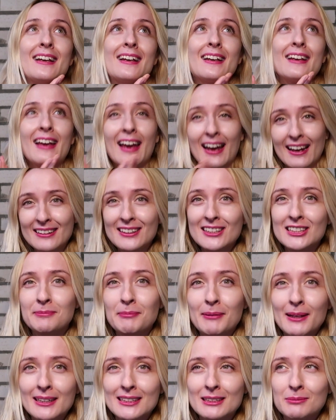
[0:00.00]
can this
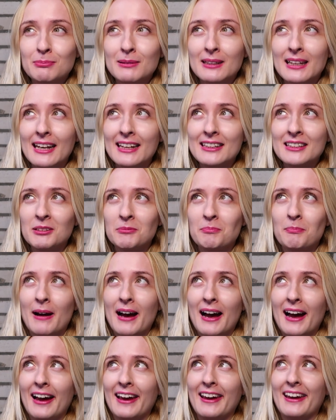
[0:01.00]
be explained
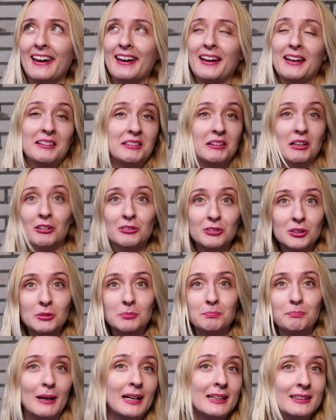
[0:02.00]
by another
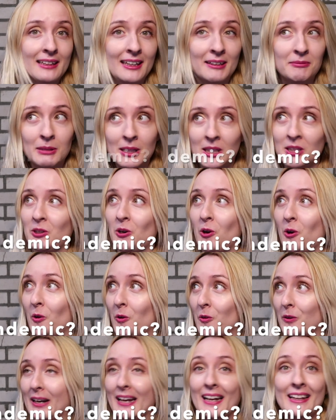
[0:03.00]
pandemic
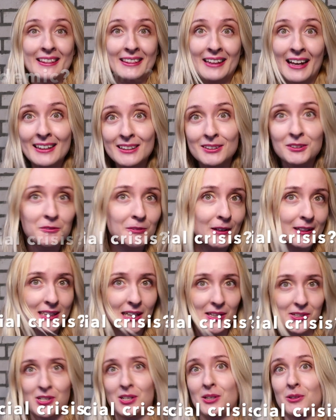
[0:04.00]
or another
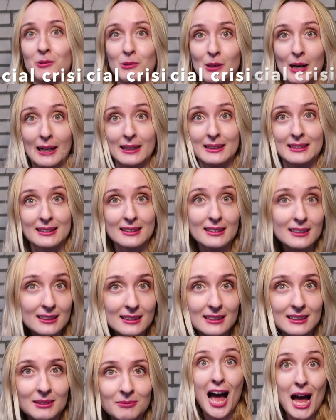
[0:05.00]
financial crisis?
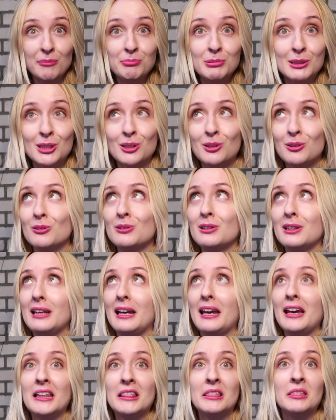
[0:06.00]

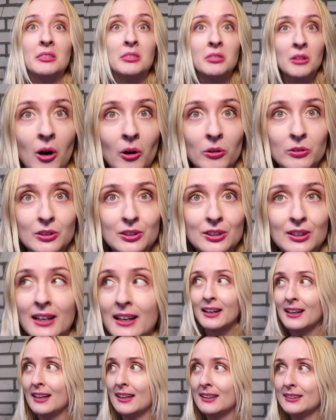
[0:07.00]
Absolutely not.
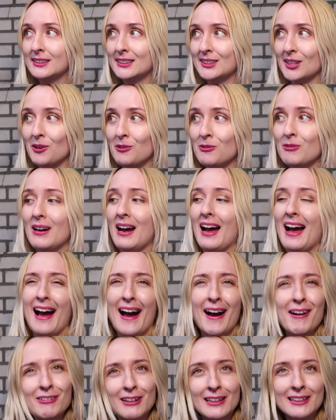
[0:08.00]
So
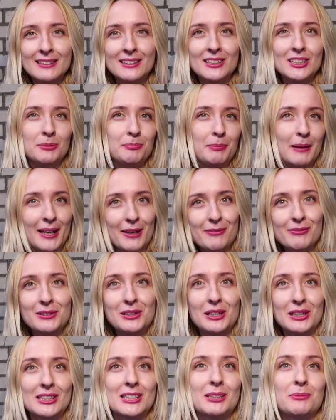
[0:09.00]
how can this be even
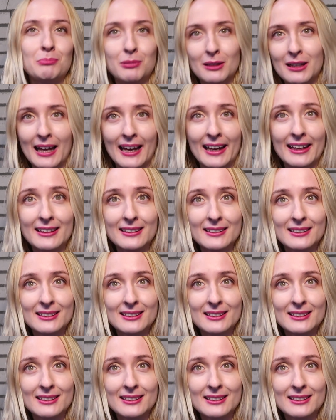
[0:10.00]
explained?